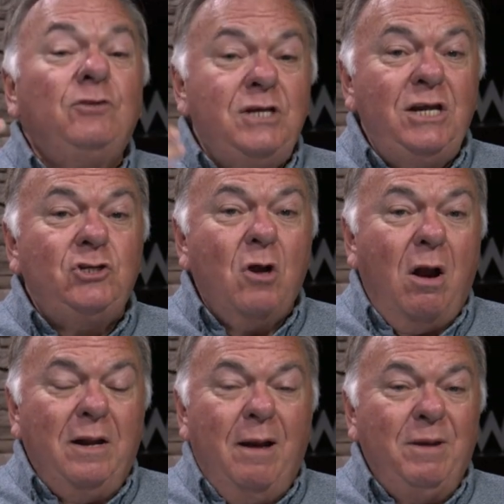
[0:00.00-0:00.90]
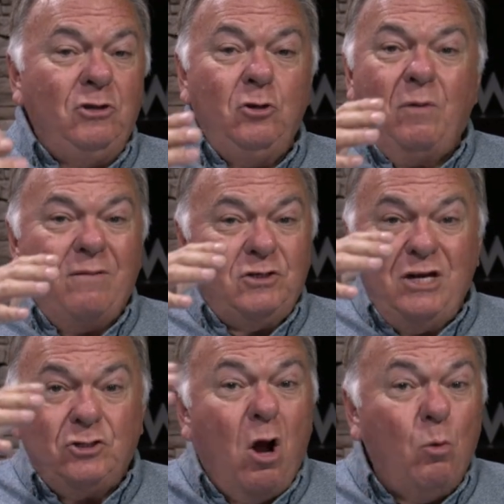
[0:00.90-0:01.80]
Teach on it. I mean, you don't have to
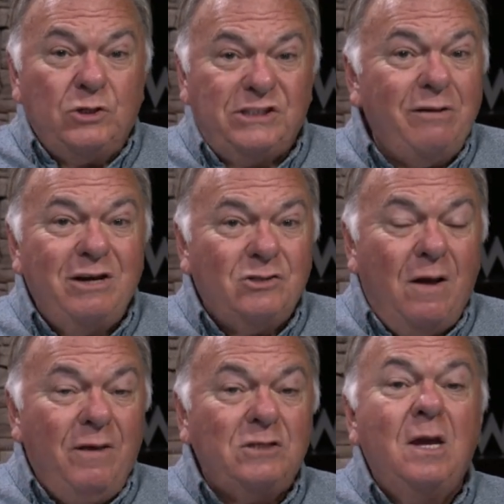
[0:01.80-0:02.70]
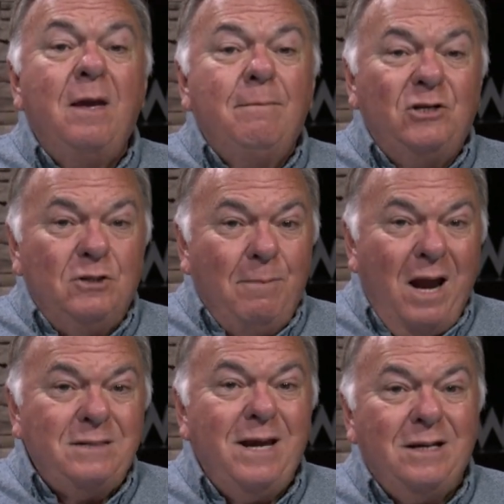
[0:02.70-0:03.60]
teach a whole series on this, but you
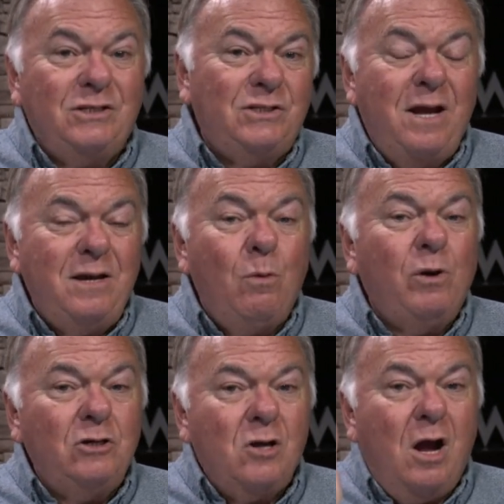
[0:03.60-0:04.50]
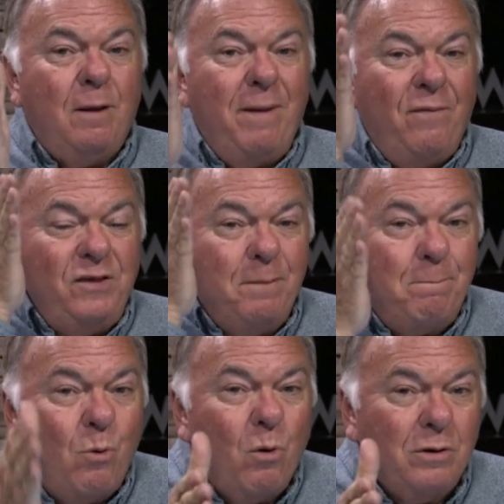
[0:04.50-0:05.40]
might take a Sunday where you talk about the
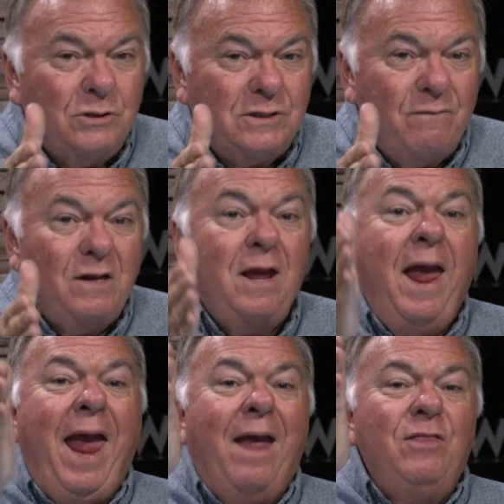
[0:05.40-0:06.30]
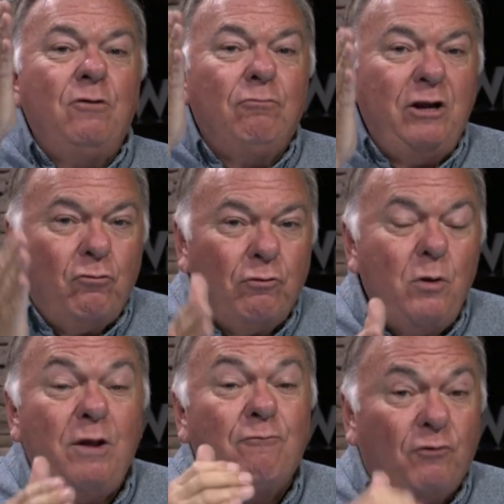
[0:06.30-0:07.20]
importance of it, and then
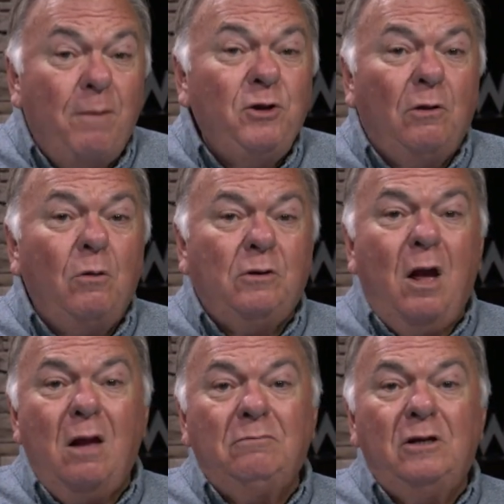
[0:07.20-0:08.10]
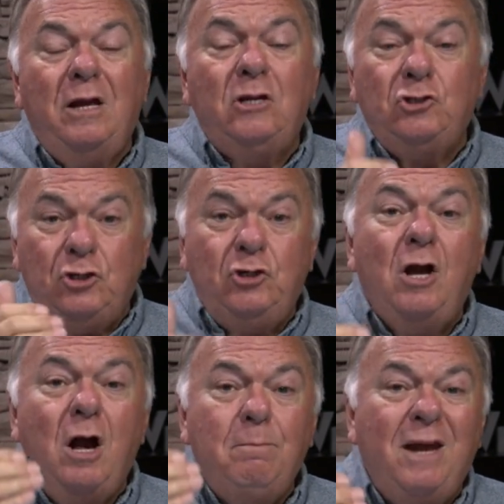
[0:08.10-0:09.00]
recruiting from your own congregation
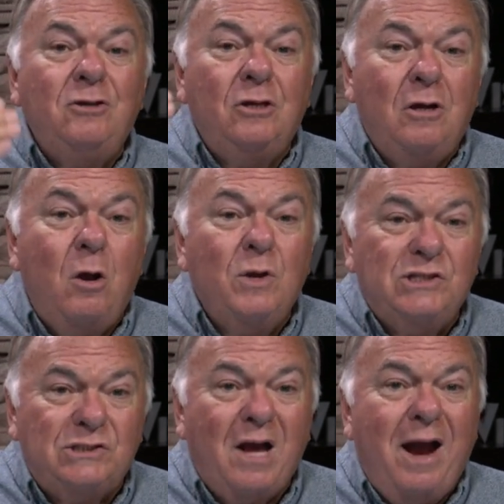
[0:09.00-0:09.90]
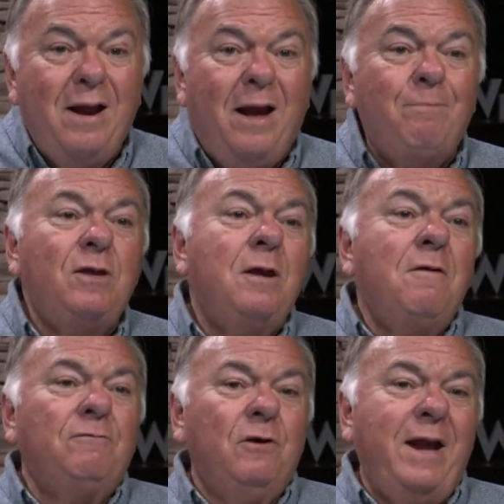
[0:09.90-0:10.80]
young men to go and sign up
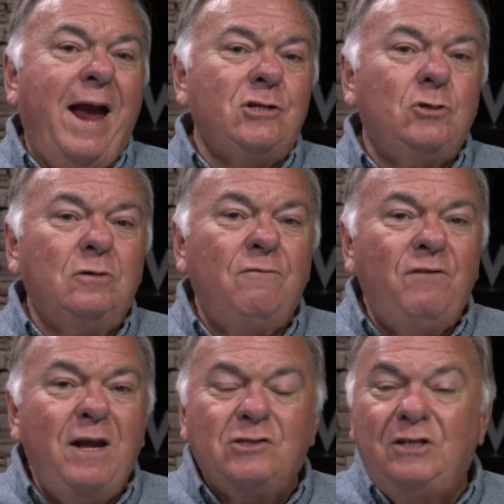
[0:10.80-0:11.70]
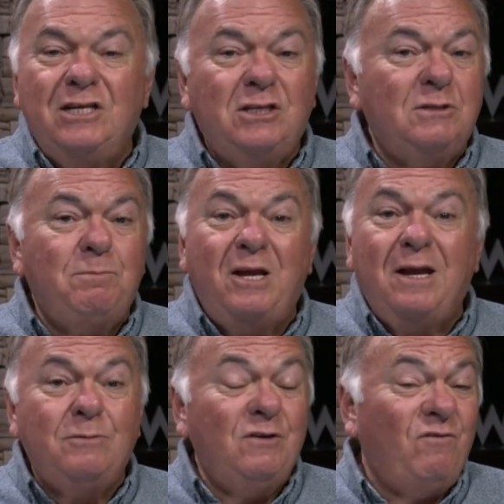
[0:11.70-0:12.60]
for national defense.
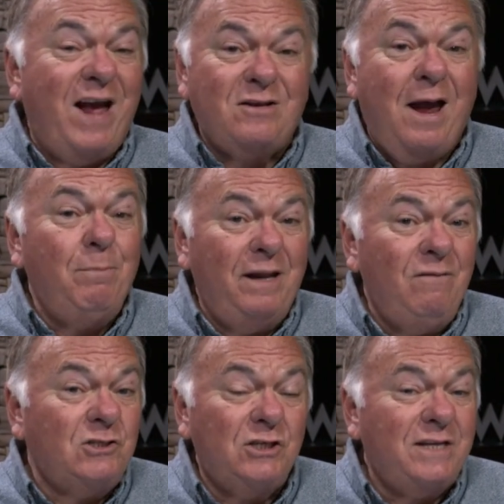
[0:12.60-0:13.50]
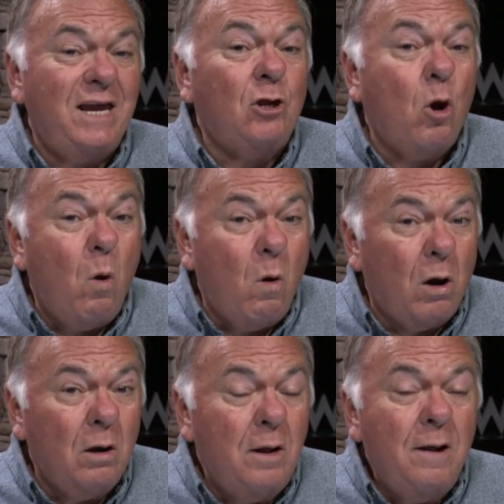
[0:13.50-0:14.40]
I believe this is a
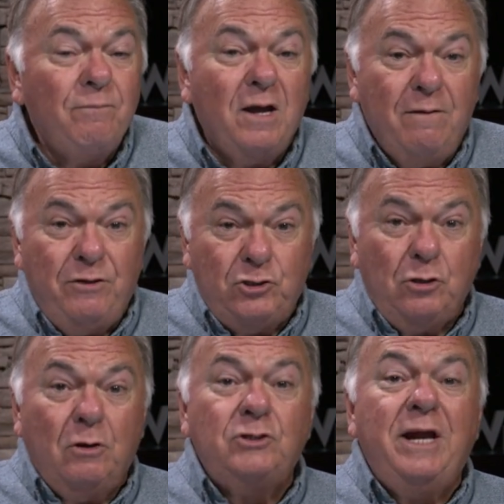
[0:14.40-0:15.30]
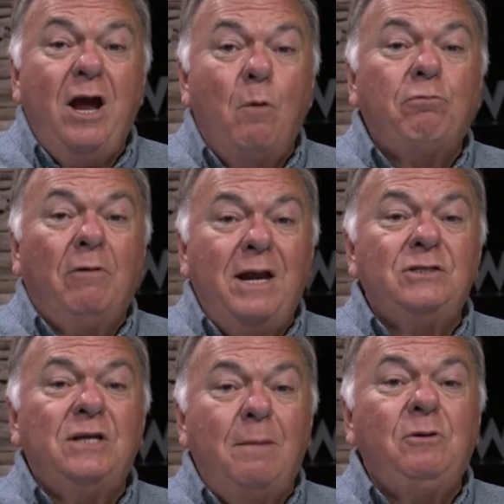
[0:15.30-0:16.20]
core of the church to help
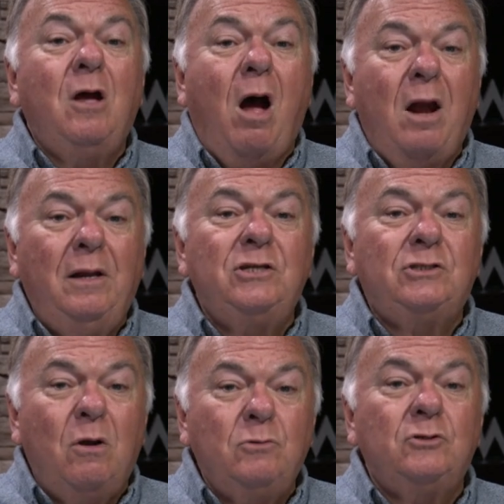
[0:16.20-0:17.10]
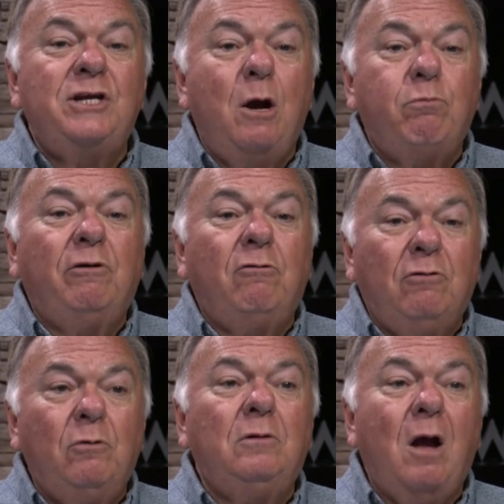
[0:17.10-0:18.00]
raise up godly soldiers, help
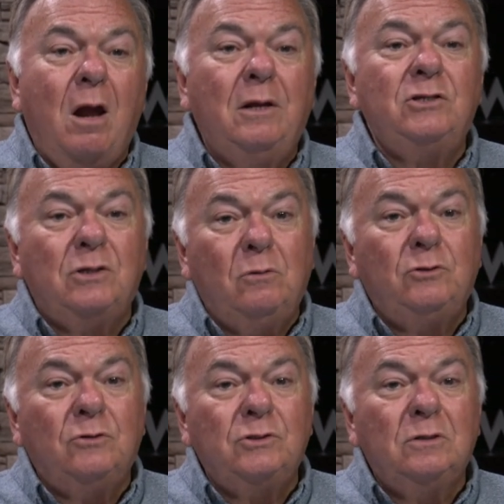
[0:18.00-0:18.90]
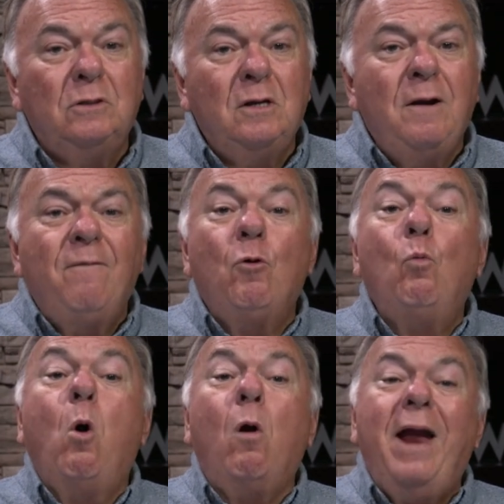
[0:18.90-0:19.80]
recruit godly soldiers.
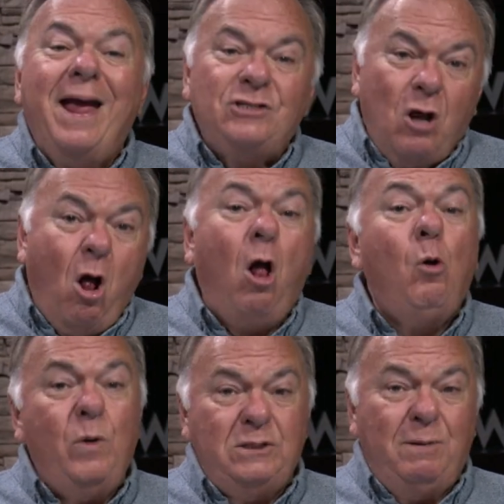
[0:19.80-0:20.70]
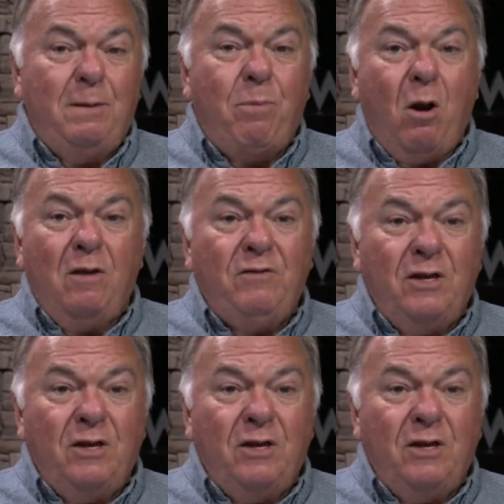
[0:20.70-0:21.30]
War has always been a part of